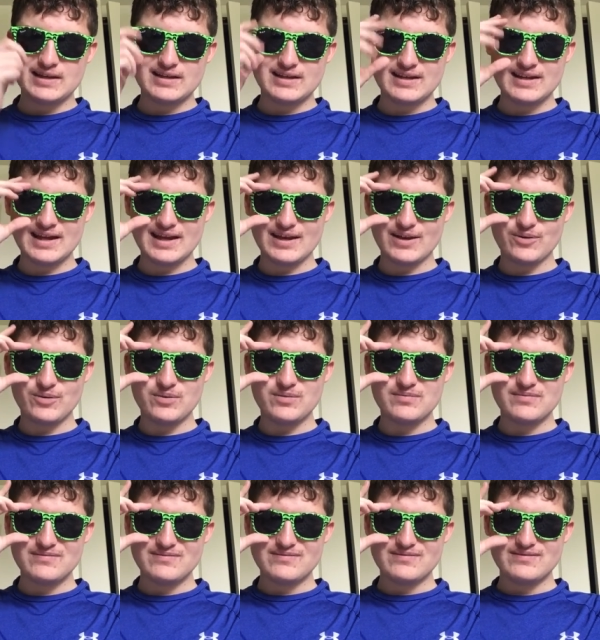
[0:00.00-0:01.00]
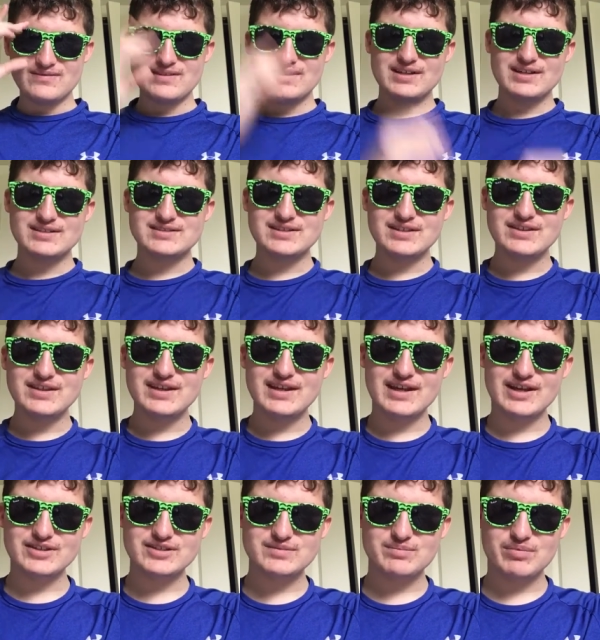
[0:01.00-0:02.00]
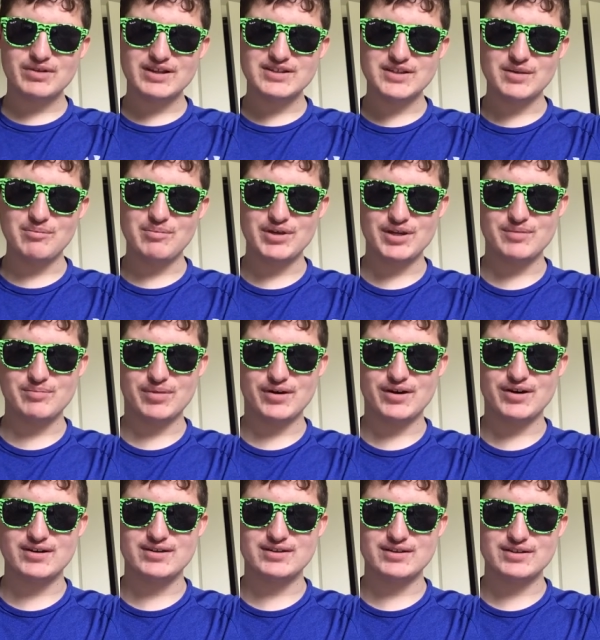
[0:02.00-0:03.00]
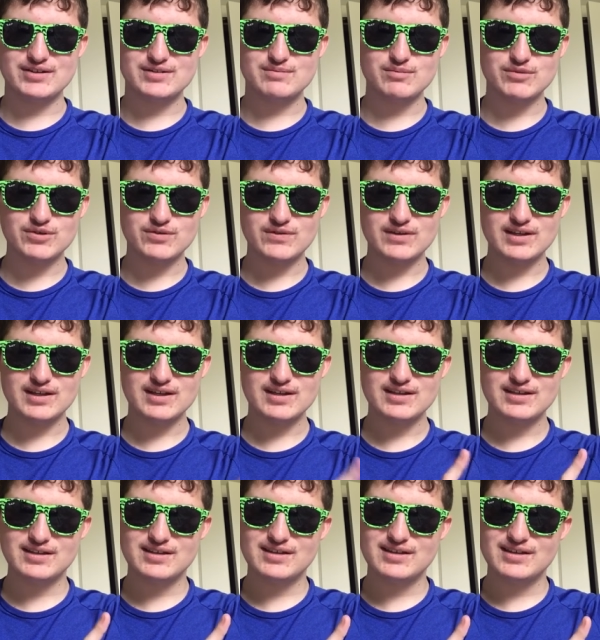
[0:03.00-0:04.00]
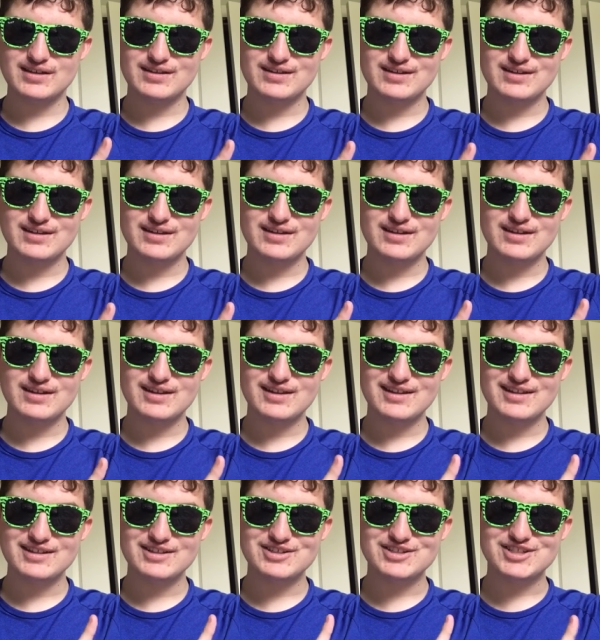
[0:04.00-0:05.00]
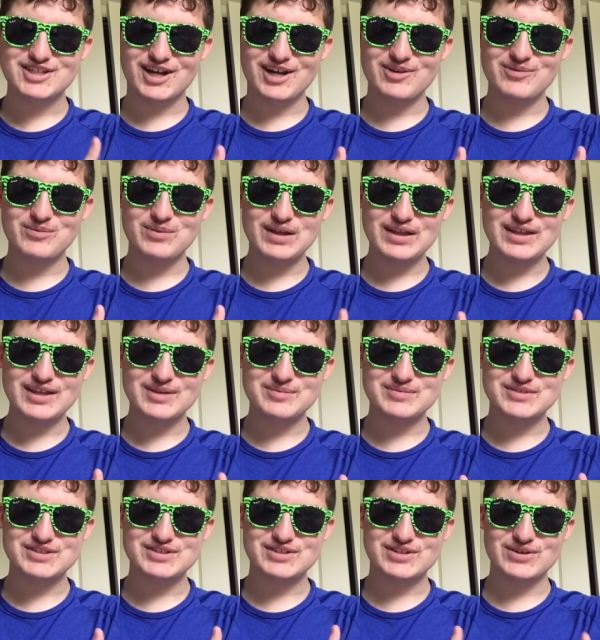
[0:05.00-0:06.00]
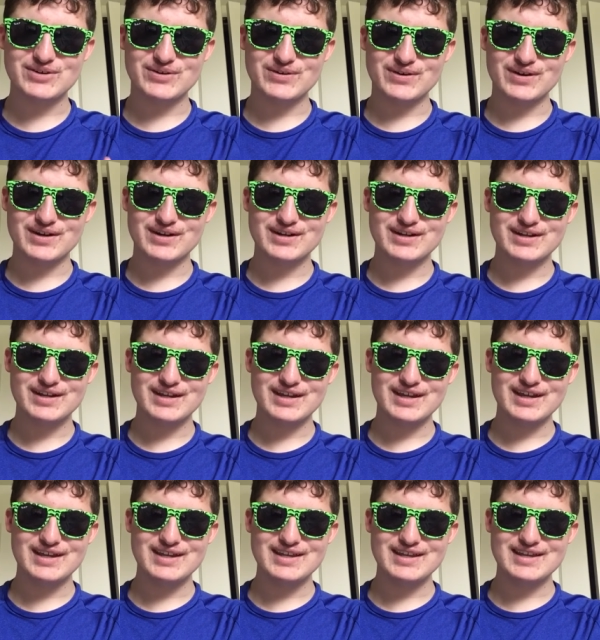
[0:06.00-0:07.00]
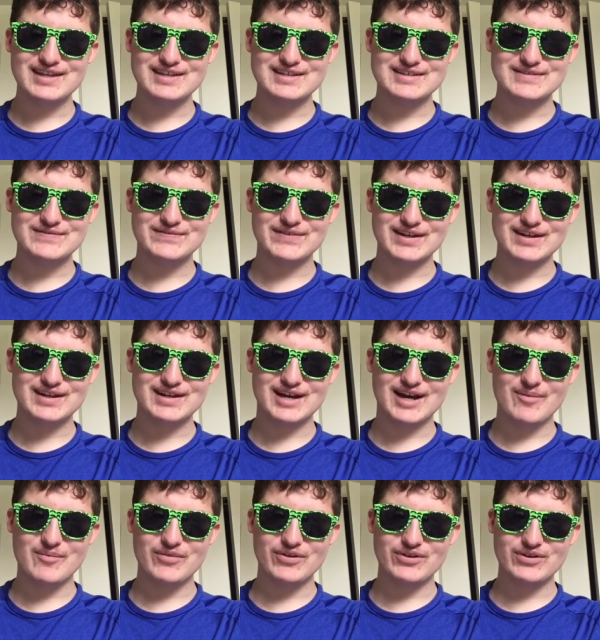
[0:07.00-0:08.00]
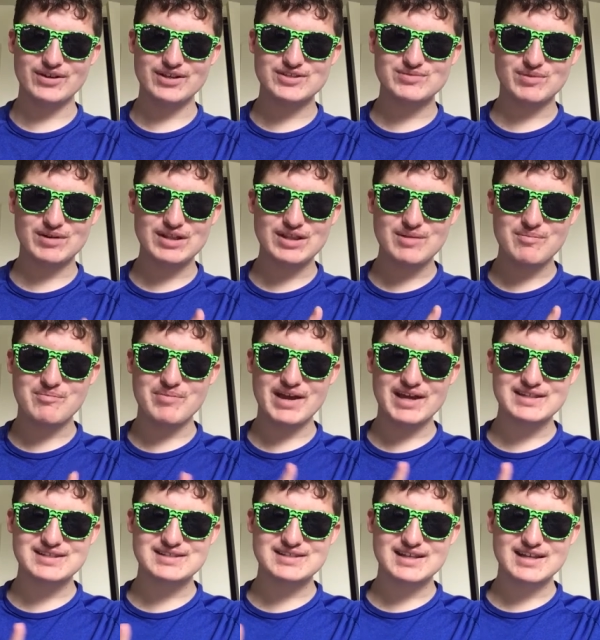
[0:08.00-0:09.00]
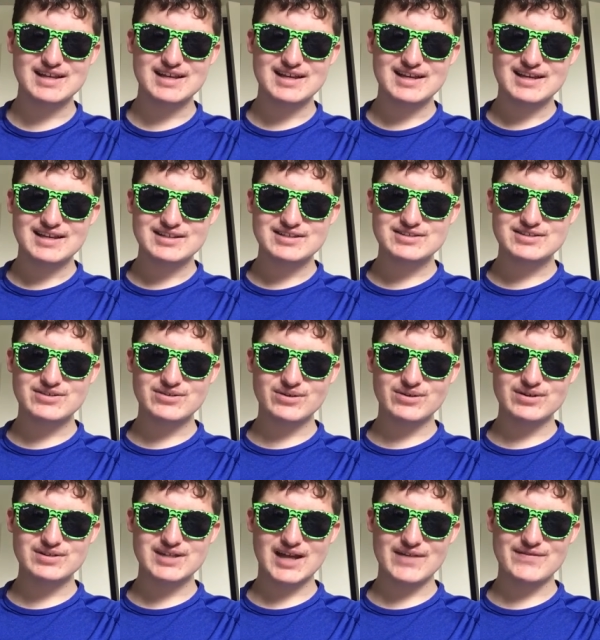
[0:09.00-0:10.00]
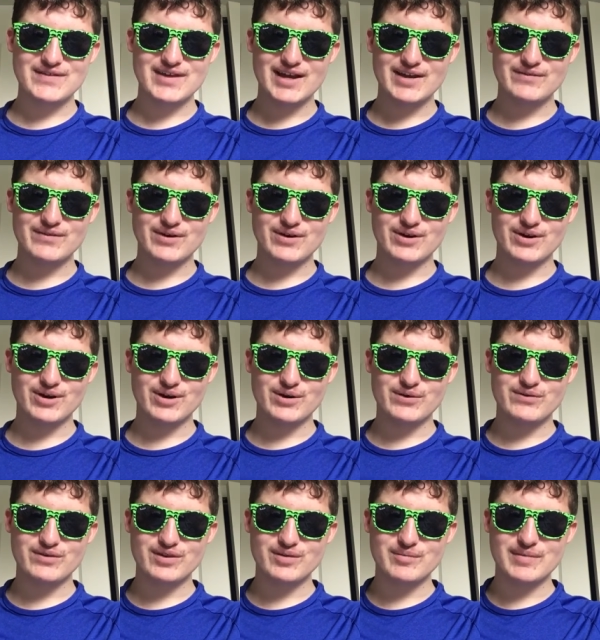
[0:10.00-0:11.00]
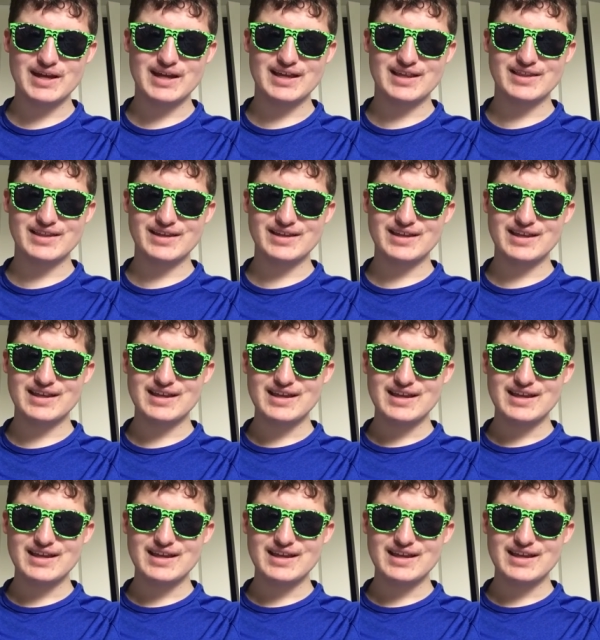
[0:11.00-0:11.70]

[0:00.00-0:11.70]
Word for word: Now, something else plays a big part in this movie. John Williams' score. It is phenomenal. It's one of the best scores I've ever heard from the man. Like